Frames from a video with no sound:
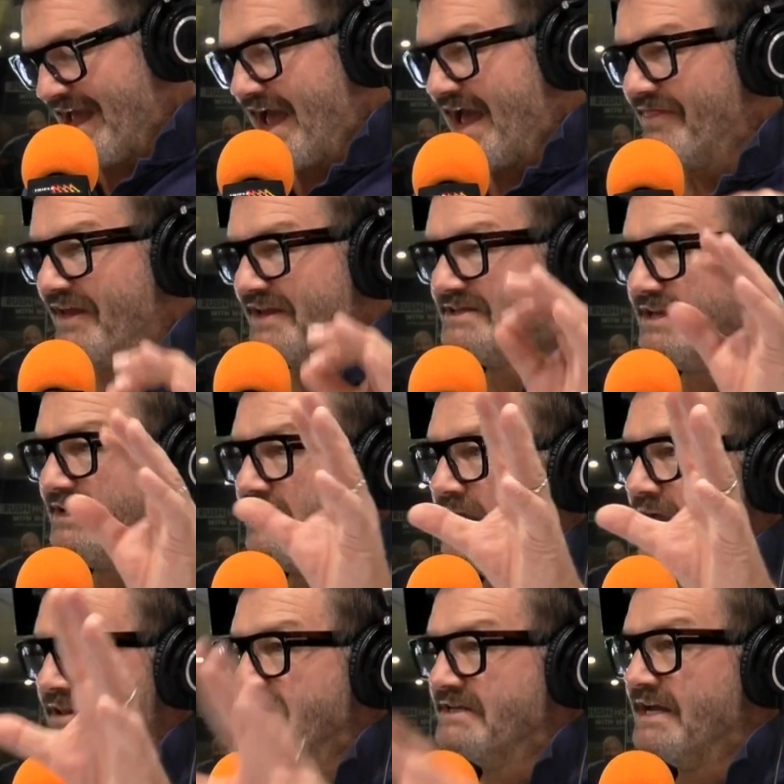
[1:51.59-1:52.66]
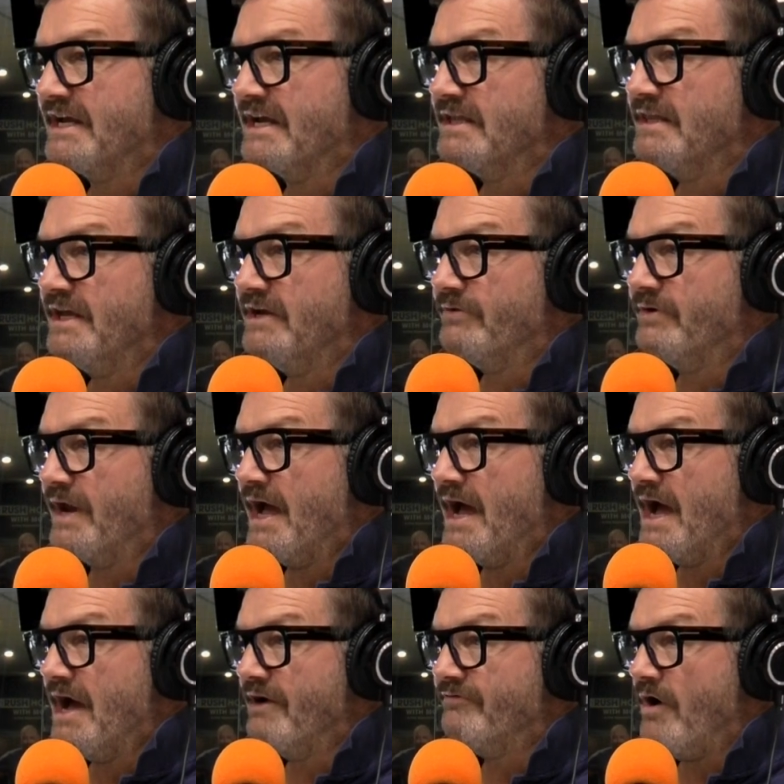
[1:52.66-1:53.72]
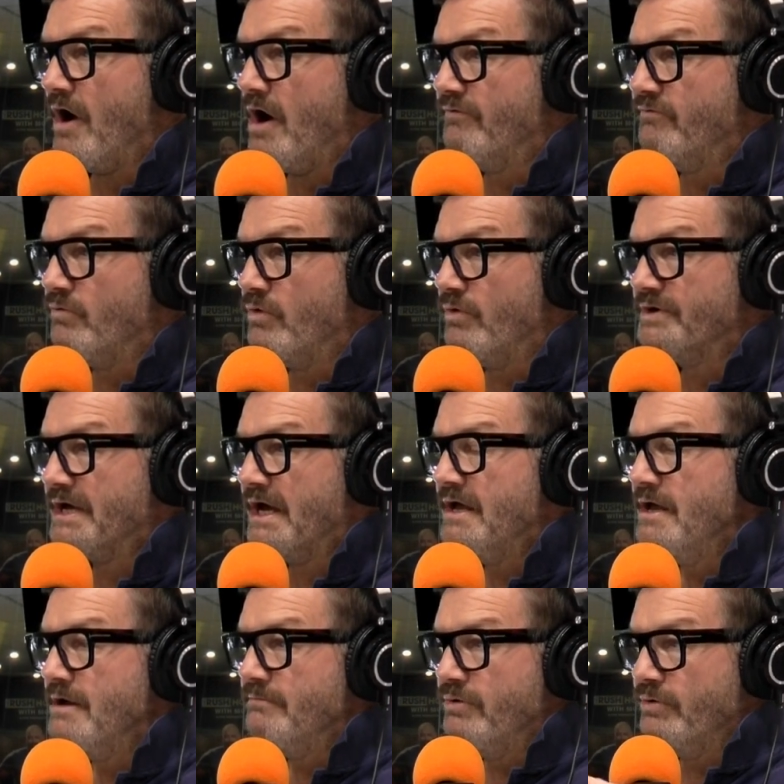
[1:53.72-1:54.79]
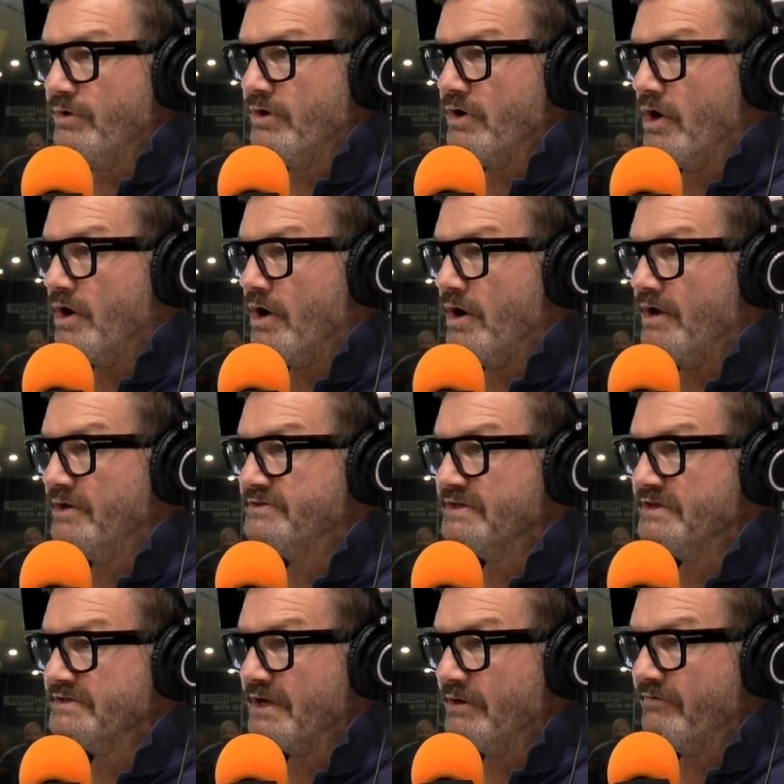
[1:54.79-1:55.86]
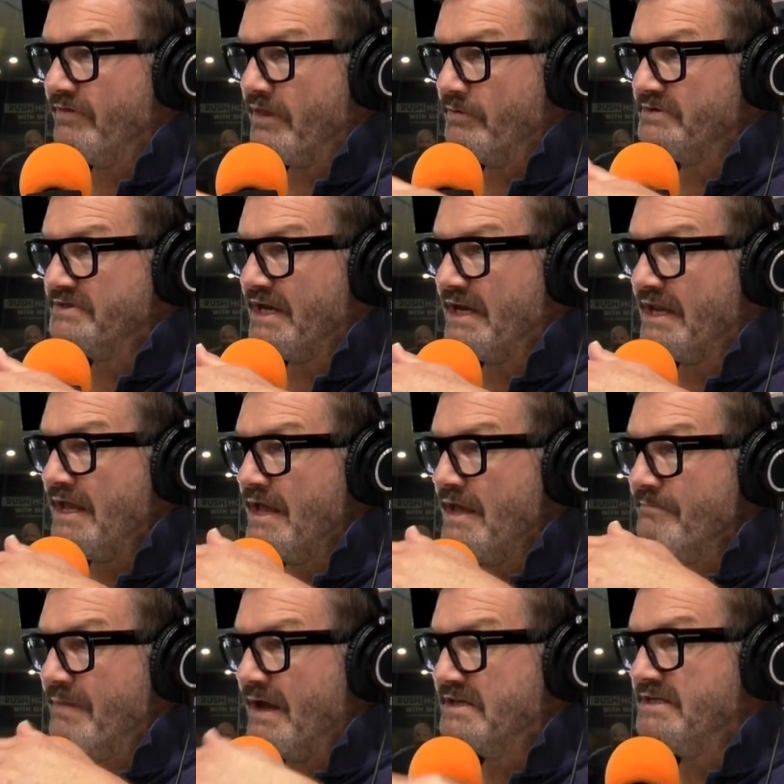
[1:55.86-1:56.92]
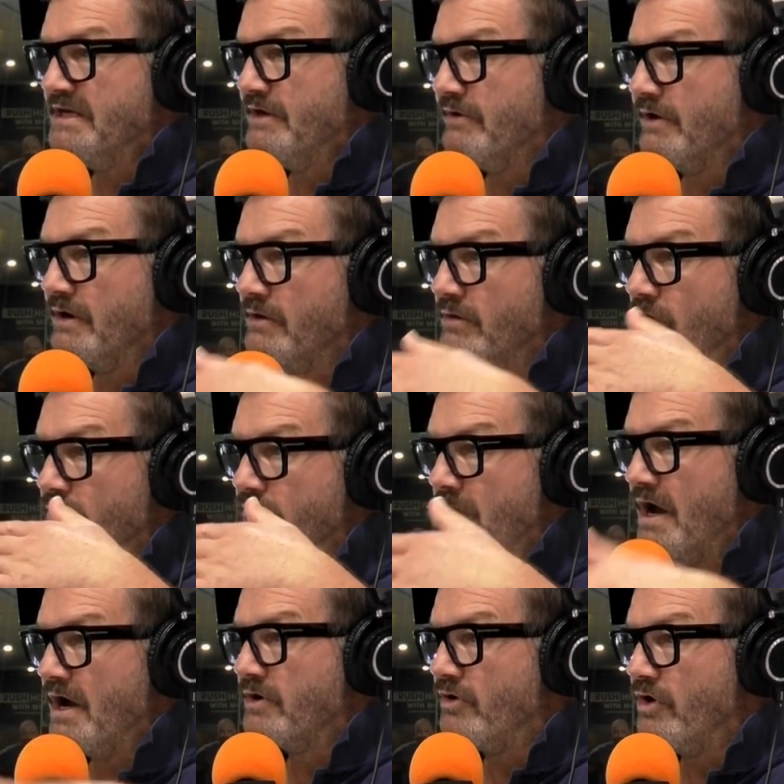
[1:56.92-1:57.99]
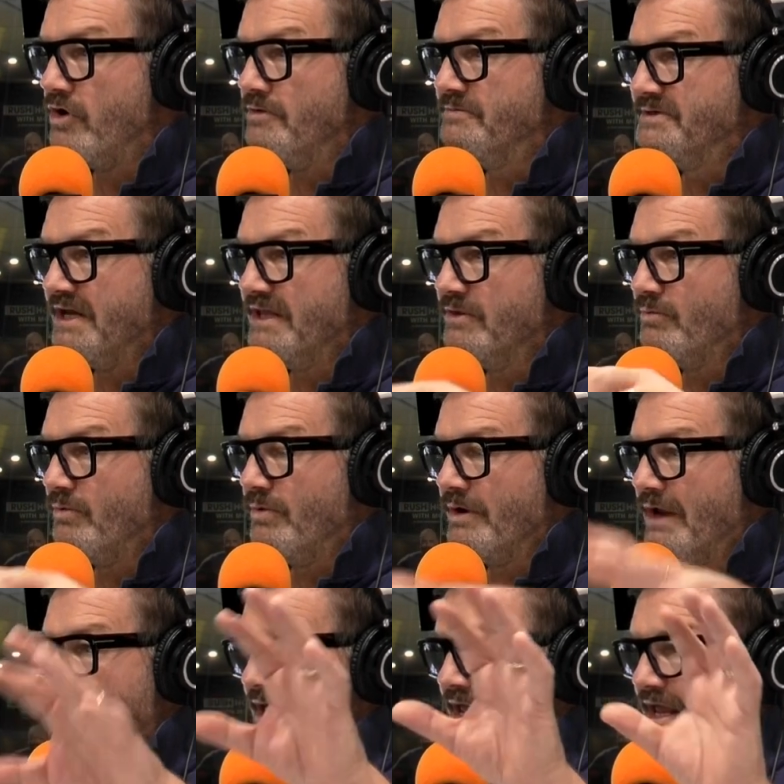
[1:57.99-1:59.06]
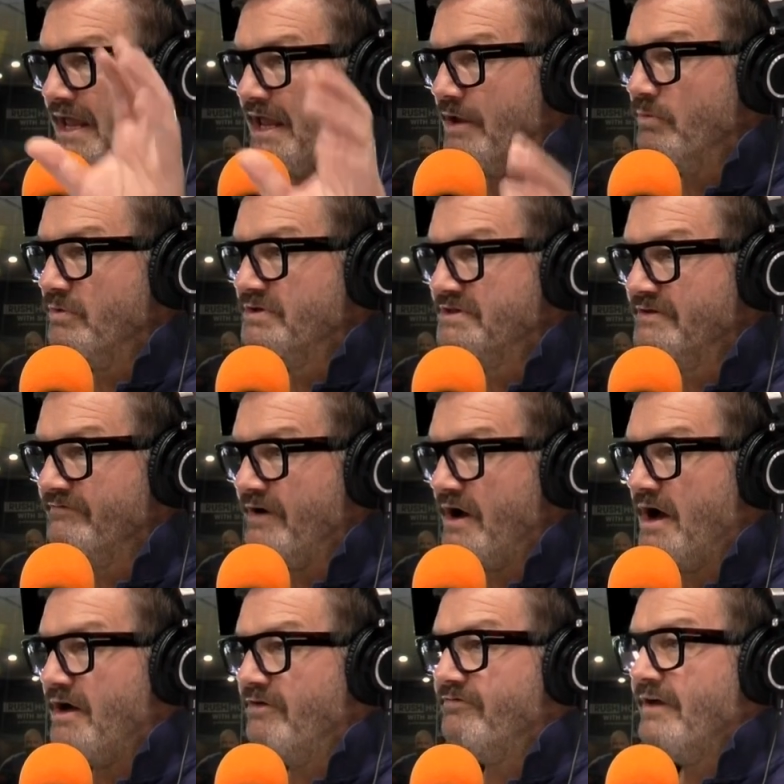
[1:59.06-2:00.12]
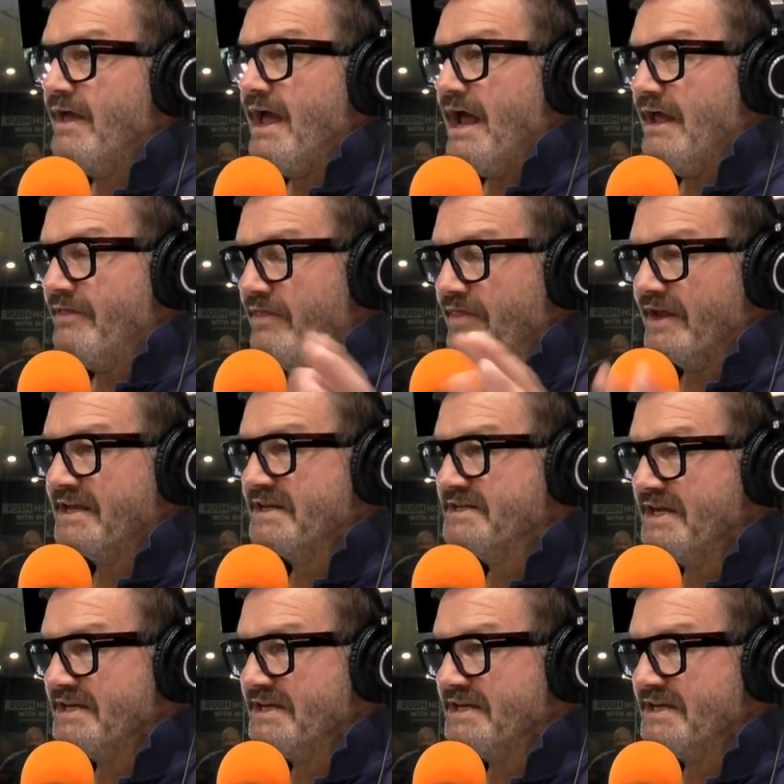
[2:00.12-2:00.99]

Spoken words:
And they said you had to take a litre and a half of water, put it on ice, so if there was any bacterial or microbes in the water, it would survive, and then they could